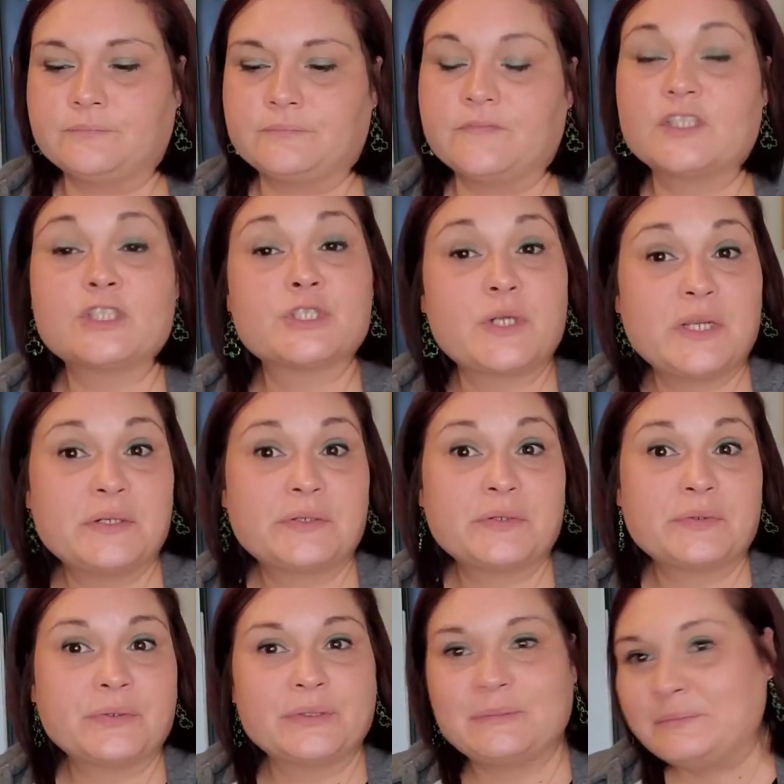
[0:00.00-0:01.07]
the straightener
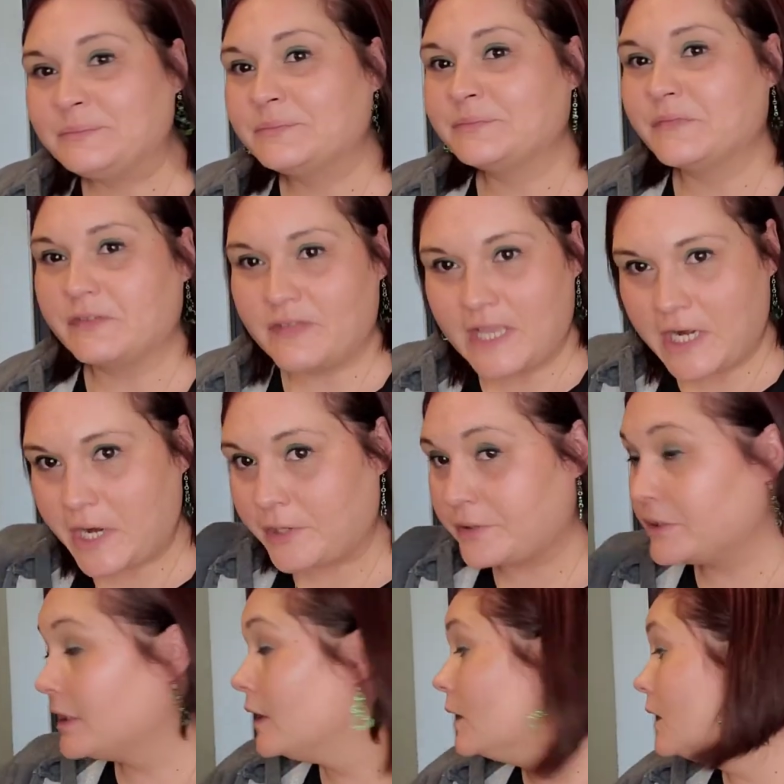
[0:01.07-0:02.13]
through it, the flat iron.
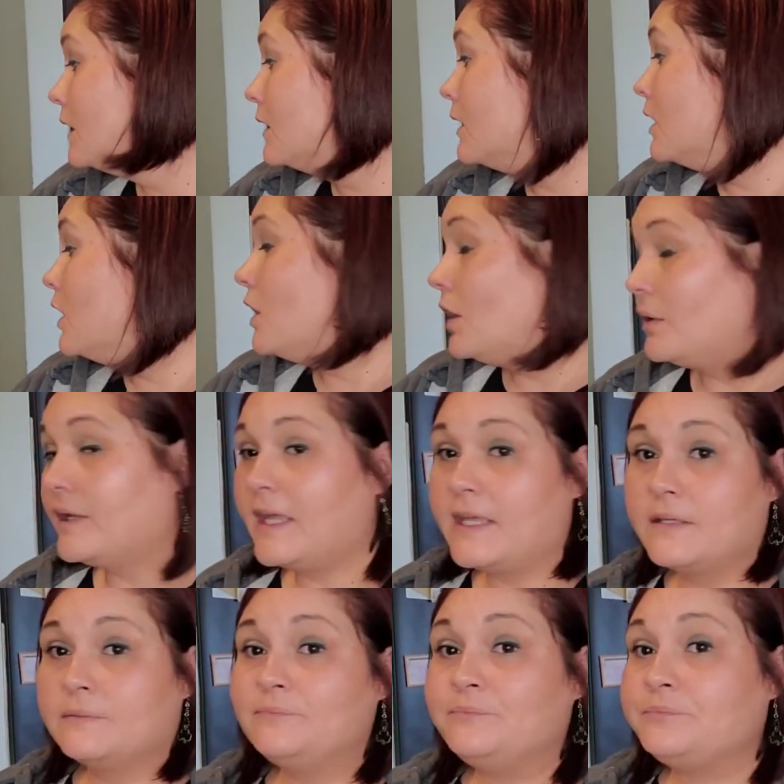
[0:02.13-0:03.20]
Okay,
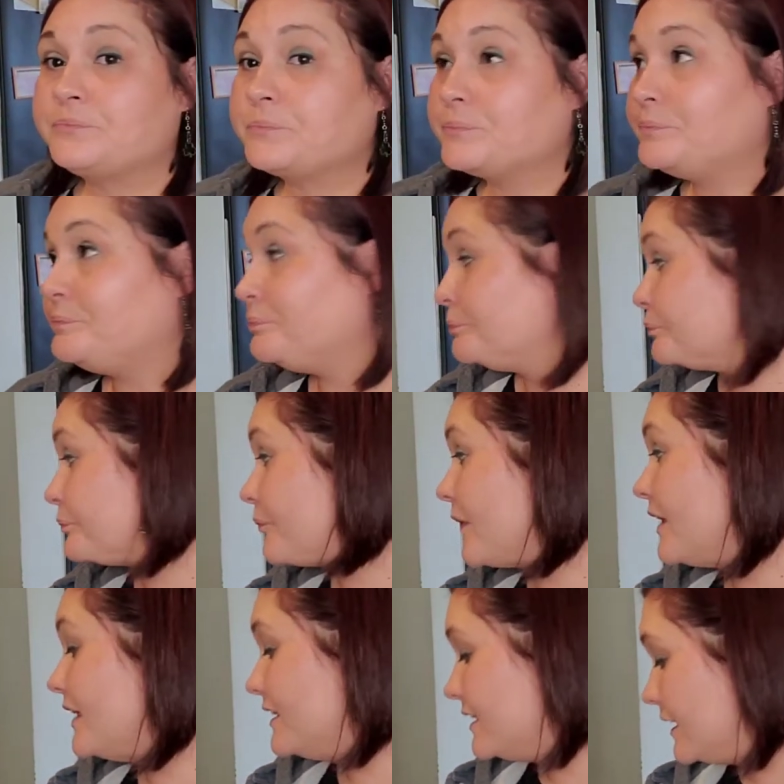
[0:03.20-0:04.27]

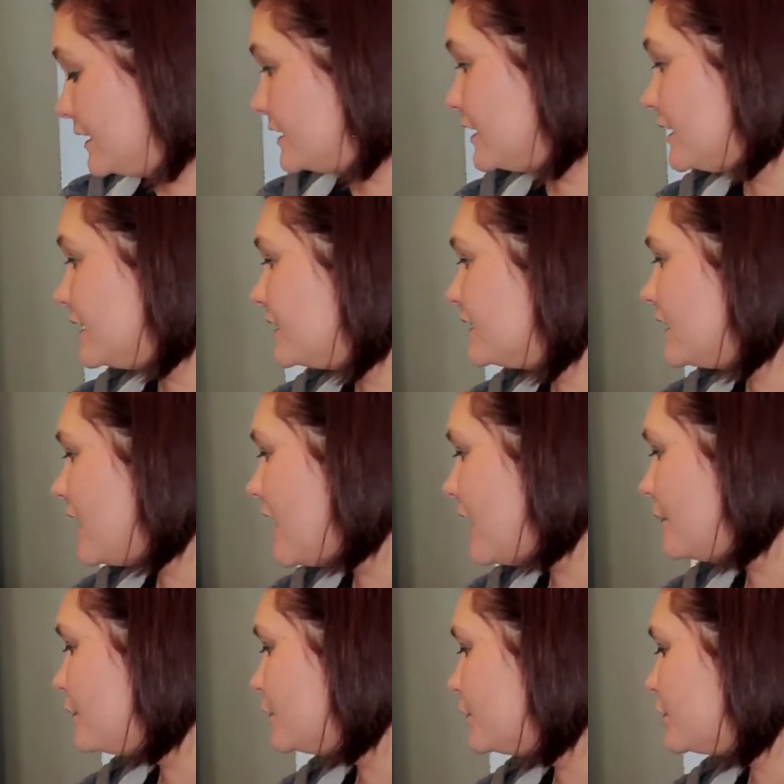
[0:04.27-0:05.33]
let's get into this. I
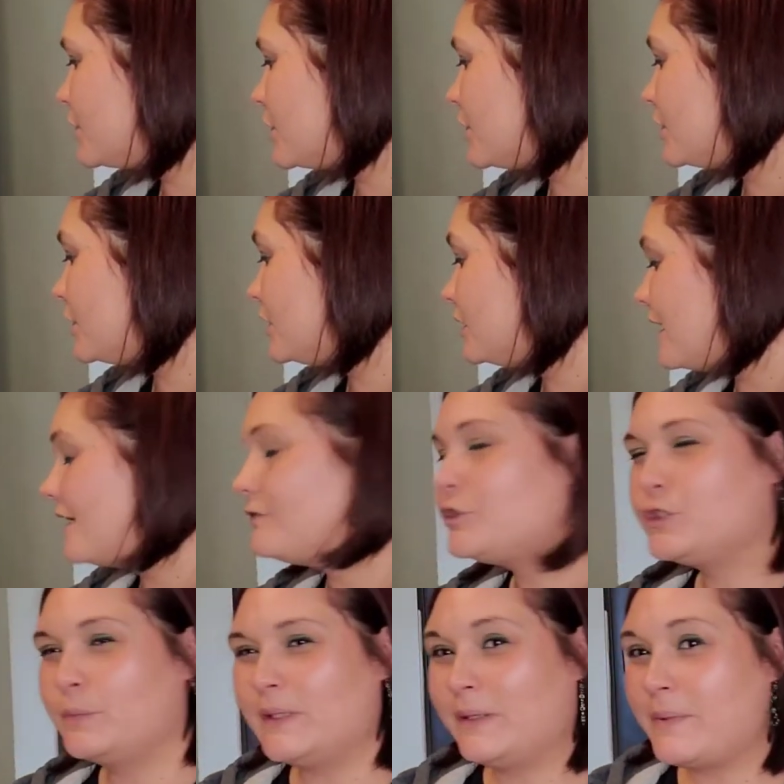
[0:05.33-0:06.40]
will start, I have
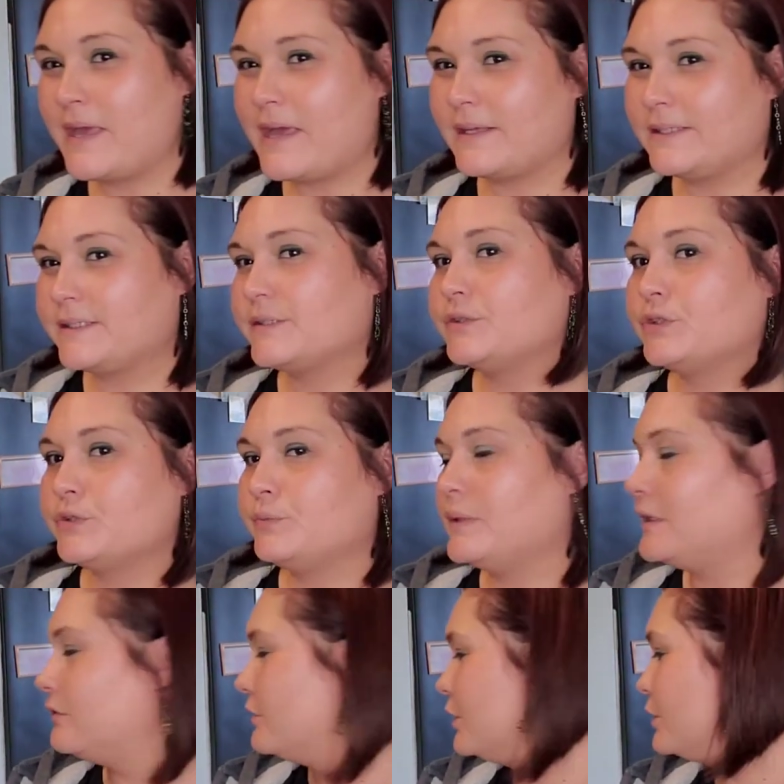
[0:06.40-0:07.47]
two big bags, two
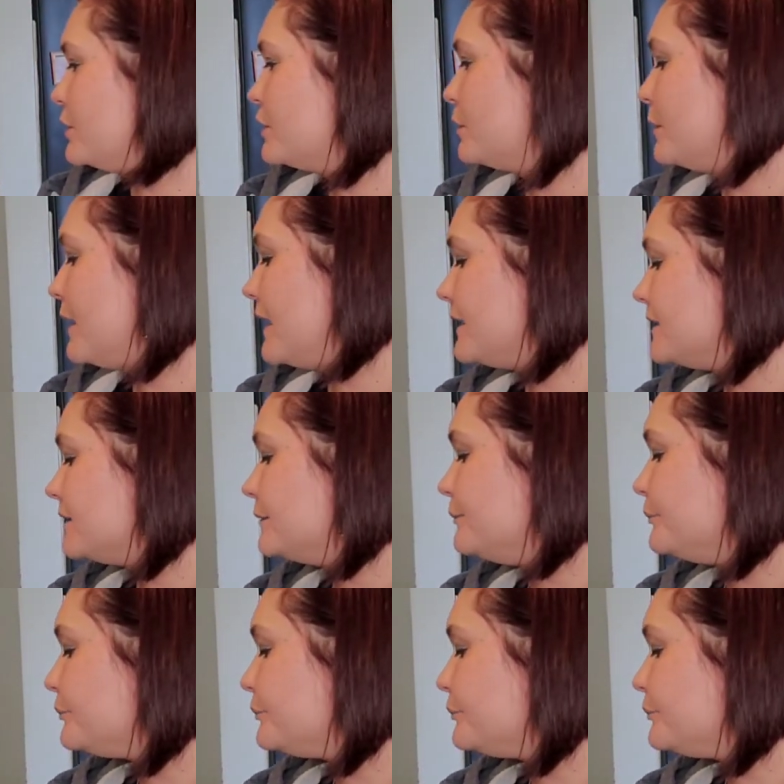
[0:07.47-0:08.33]
big reusable bags.